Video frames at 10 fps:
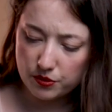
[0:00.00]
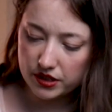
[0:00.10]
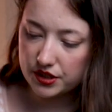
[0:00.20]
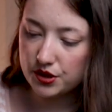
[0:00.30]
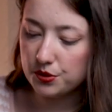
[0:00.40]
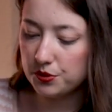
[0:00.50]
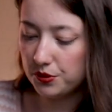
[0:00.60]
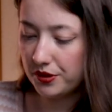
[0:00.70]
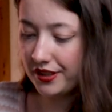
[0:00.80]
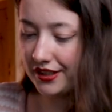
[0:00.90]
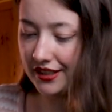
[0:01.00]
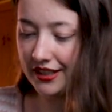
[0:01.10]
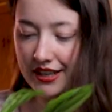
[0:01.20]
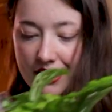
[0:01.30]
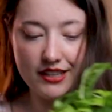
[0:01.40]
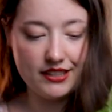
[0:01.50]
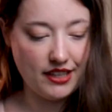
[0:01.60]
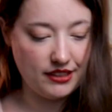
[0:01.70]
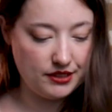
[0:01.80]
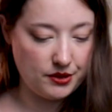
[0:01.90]
wanted to
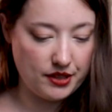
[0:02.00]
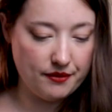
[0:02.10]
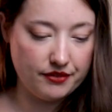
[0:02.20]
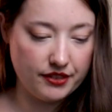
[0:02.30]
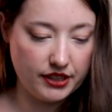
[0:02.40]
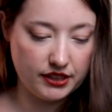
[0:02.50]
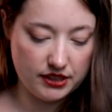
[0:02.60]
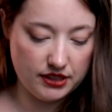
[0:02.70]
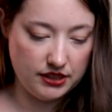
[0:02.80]
tell you something.